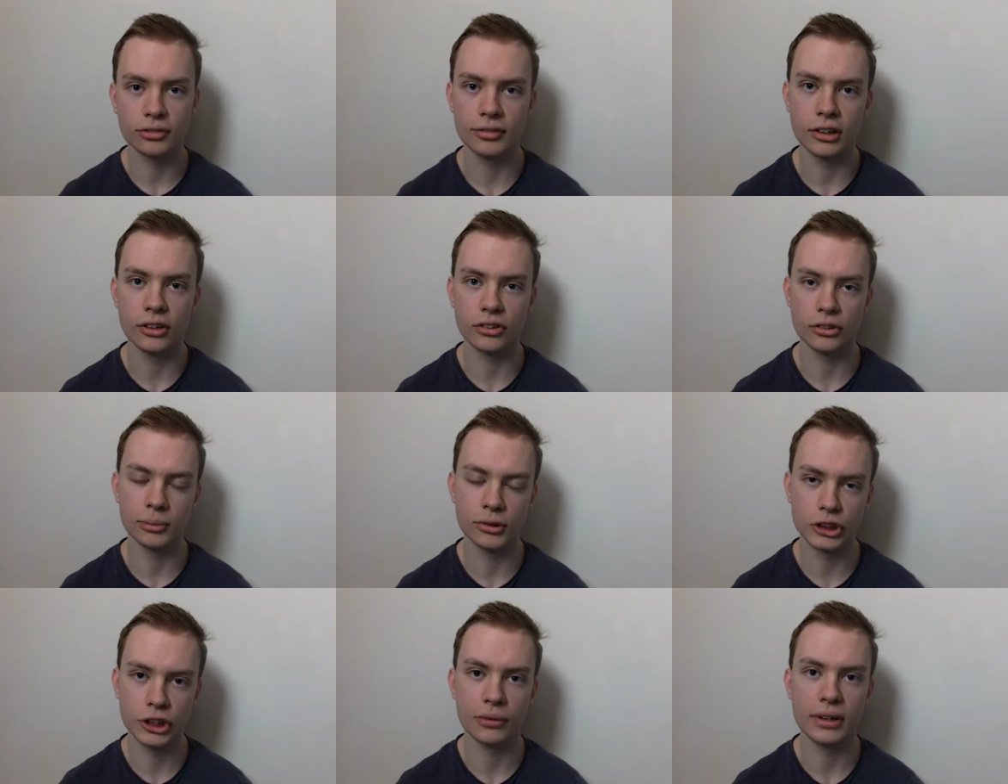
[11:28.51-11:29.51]
of
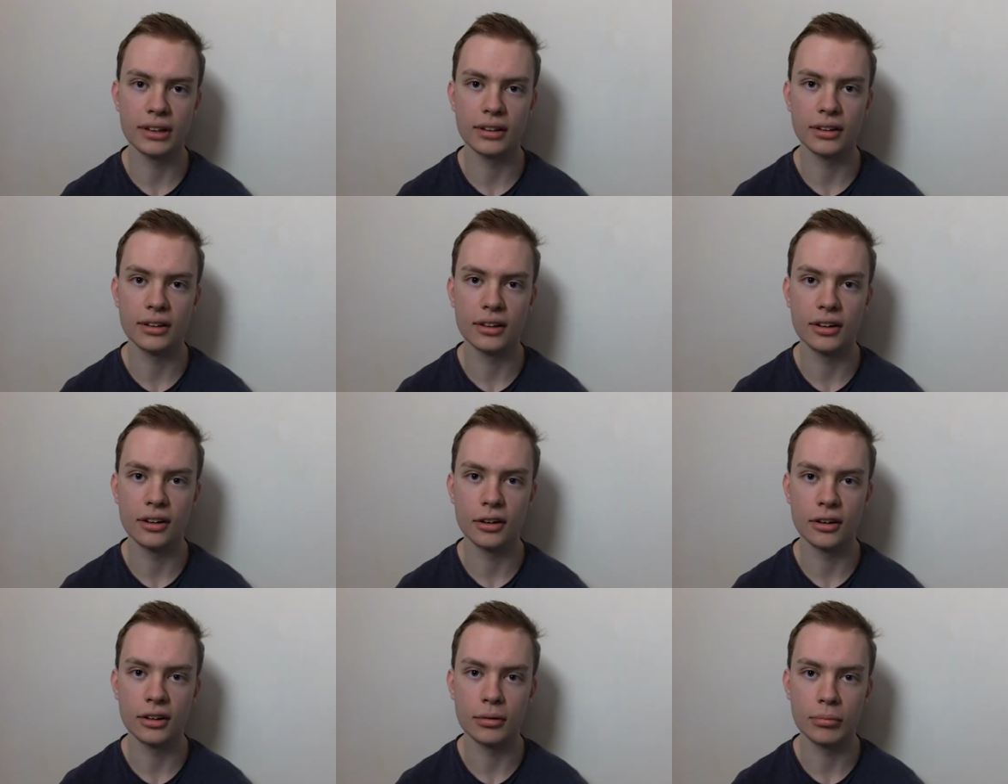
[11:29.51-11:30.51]
close-ups showing
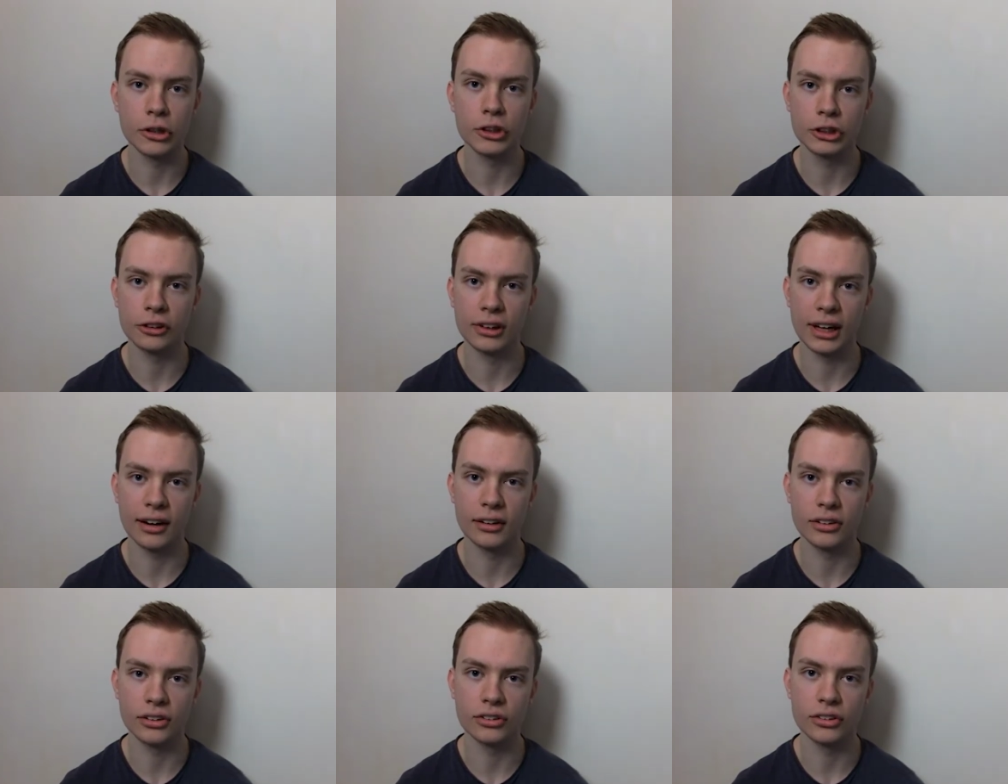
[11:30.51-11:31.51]
the emotion on the
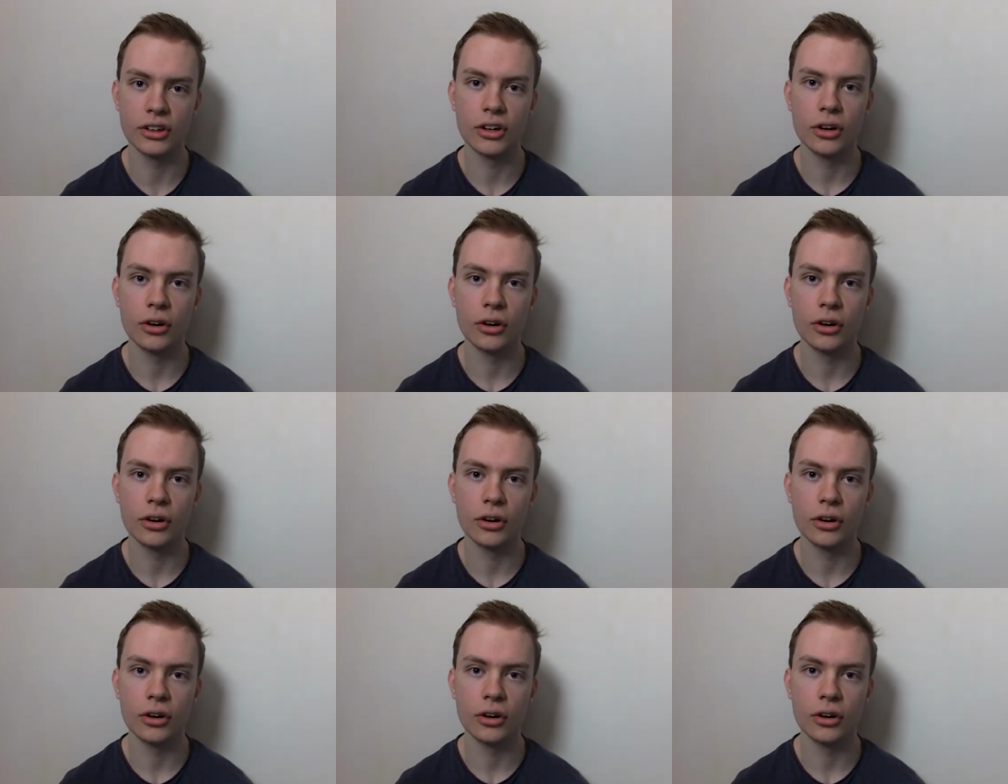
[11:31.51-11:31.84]
characters?